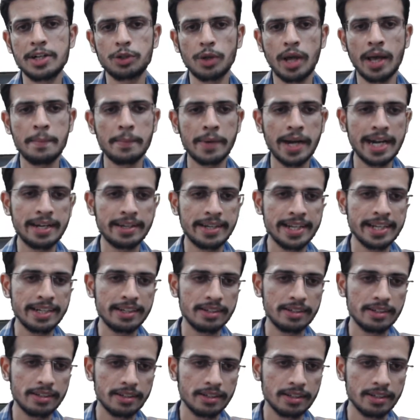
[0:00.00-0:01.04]
So I am
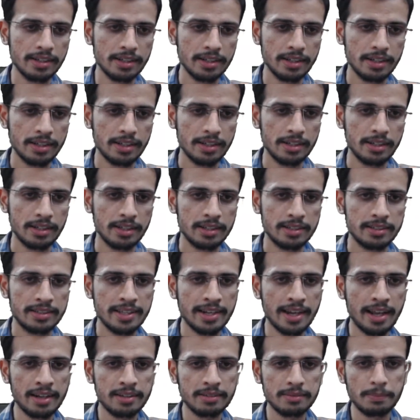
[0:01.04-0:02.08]
writing
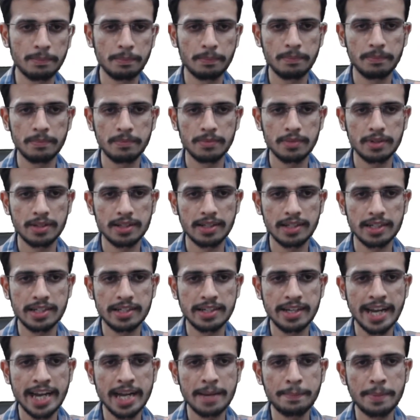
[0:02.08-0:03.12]
there are
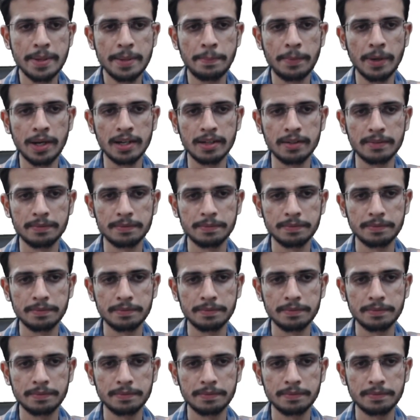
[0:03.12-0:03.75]
10 people.